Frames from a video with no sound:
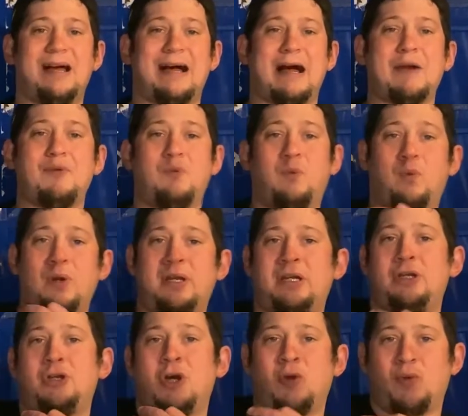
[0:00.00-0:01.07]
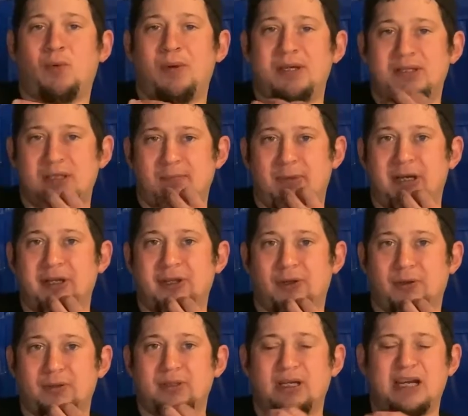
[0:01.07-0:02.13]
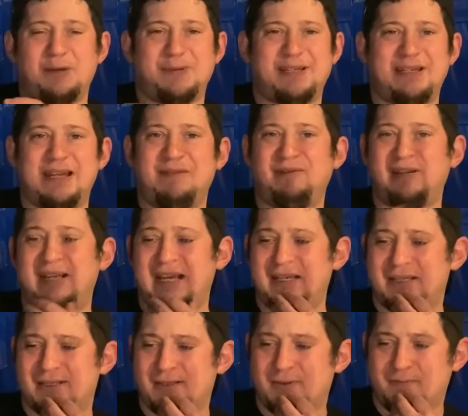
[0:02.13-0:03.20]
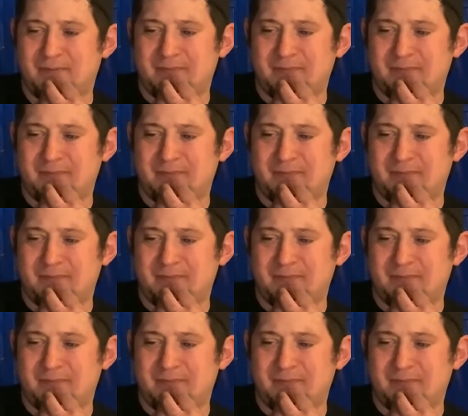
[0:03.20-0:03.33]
I wouldn't know it was a month old. I would never guess.